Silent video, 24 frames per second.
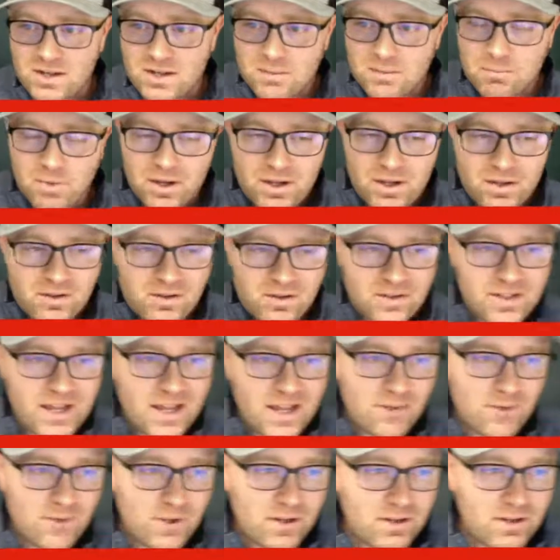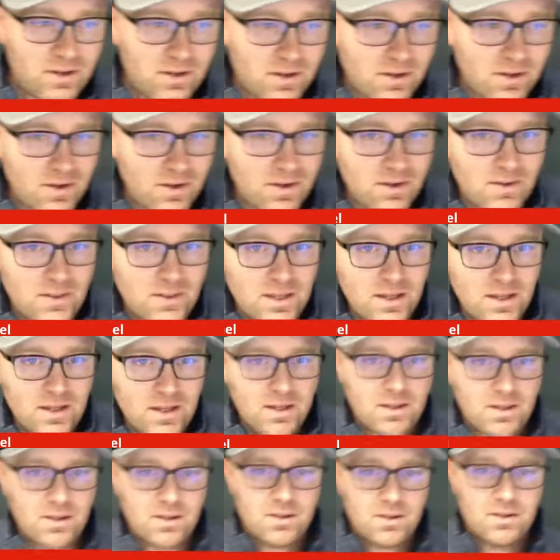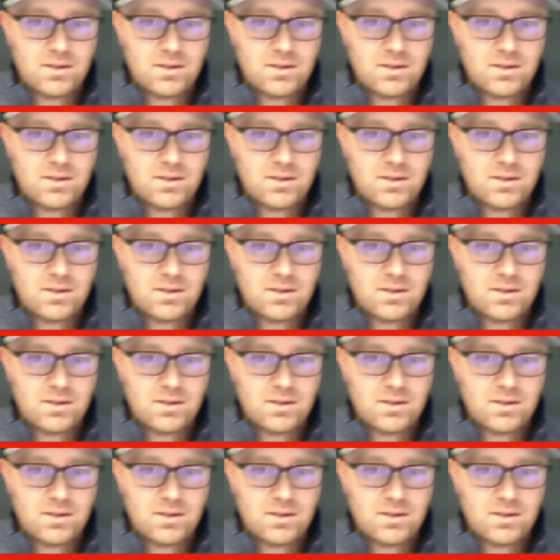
Michael and David, the